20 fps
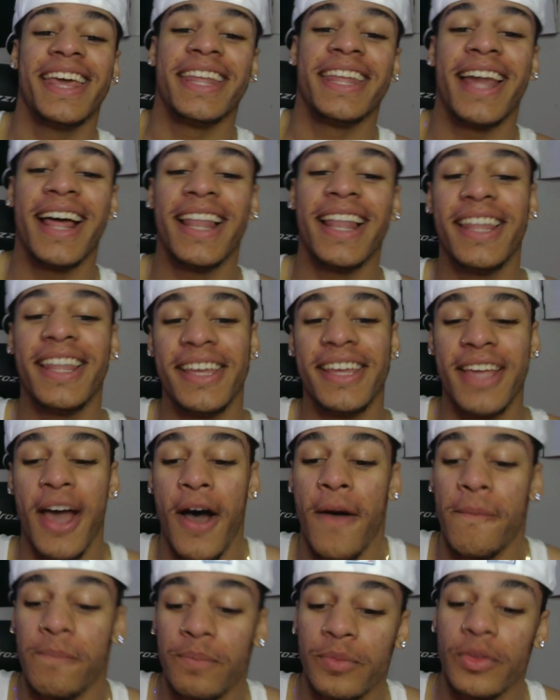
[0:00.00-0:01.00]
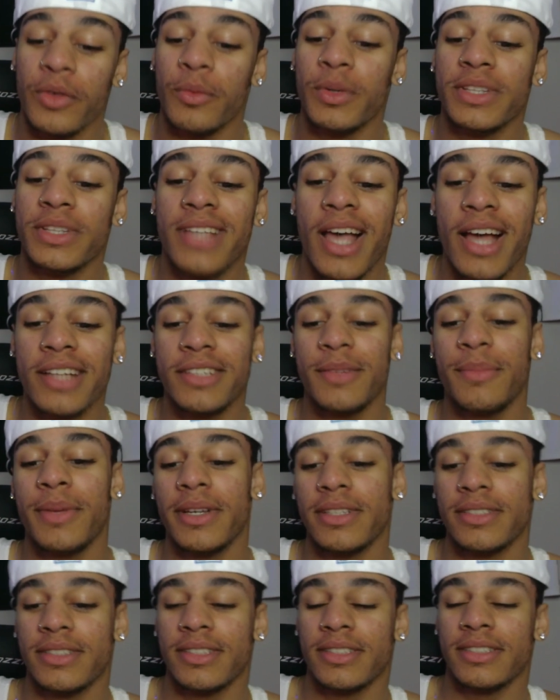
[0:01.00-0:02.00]
Now, look, y'all, we talked
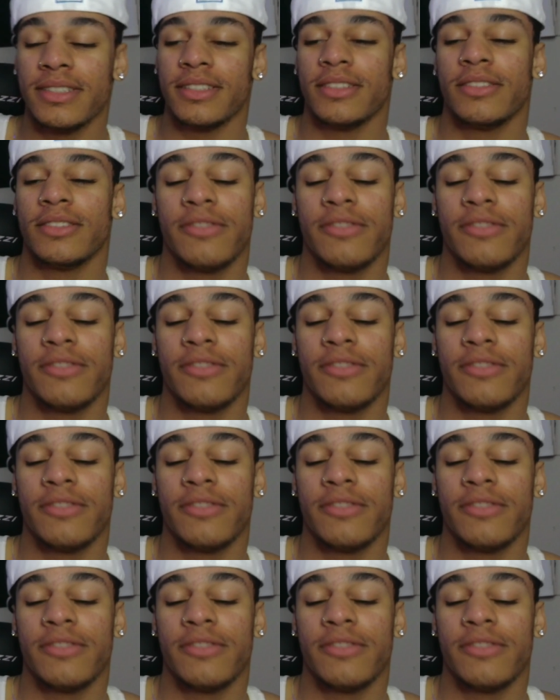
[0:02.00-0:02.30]
about 6ix9ine.